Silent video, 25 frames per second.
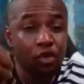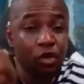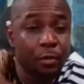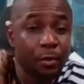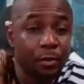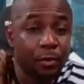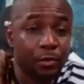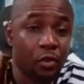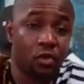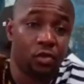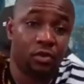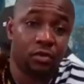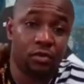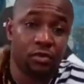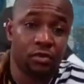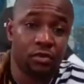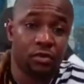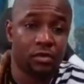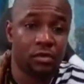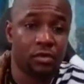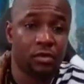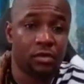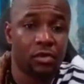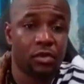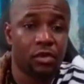to you people.
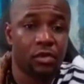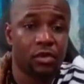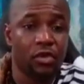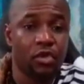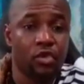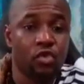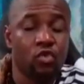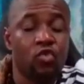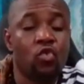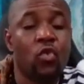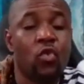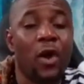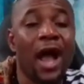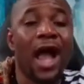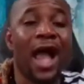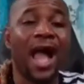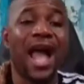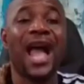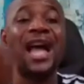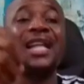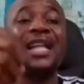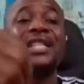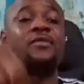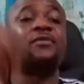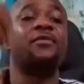
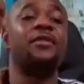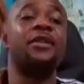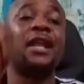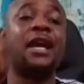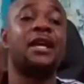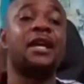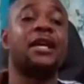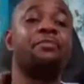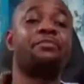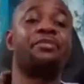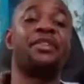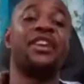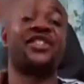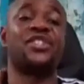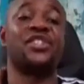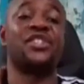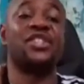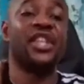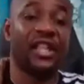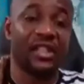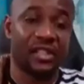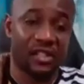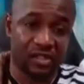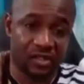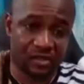Wow, acting as the
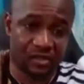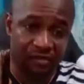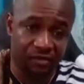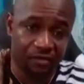president.